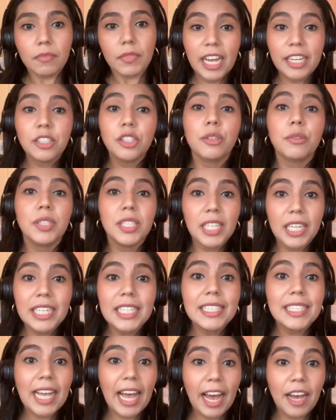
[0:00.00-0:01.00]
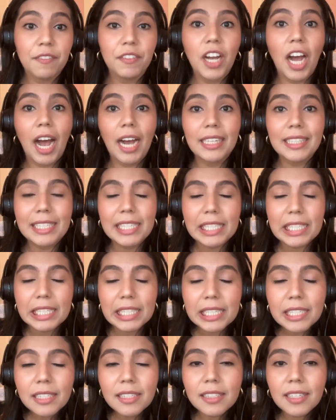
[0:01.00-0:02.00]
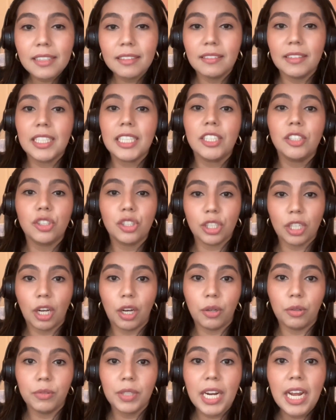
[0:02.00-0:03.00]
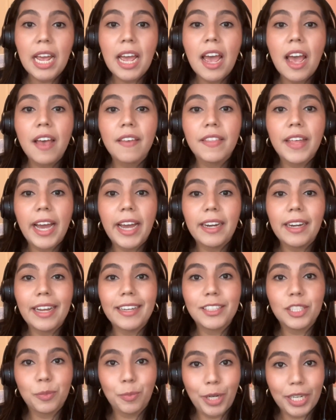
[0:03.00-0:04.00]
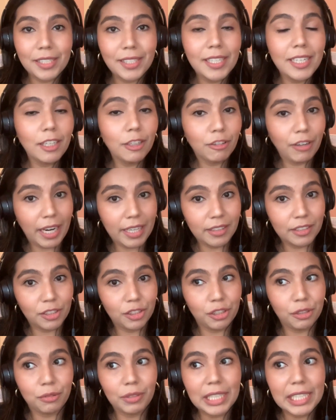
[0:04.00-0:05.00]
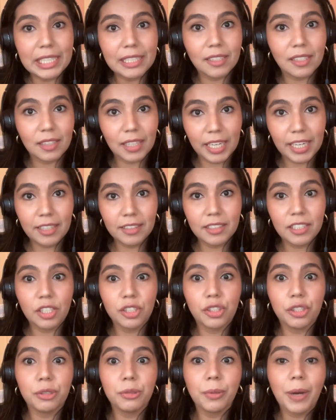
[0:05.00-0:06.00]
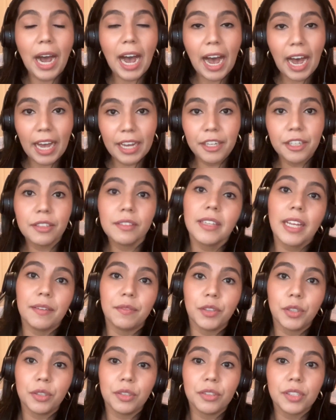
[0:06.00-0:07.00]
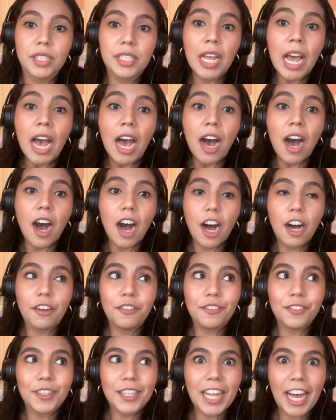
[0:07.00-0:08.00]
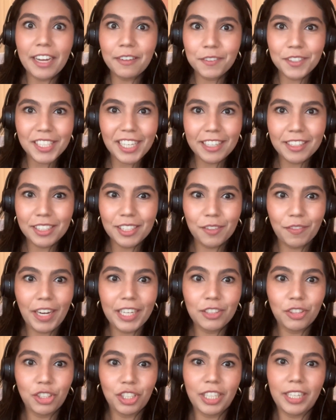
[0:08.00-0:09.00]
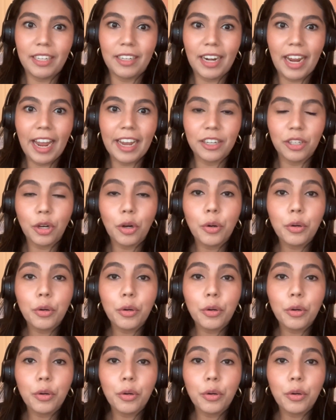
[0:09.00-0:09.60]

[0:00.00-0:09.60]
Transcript: And so studies have consistently shown that expressing gratitude is linked to higher levels of life satisfaction and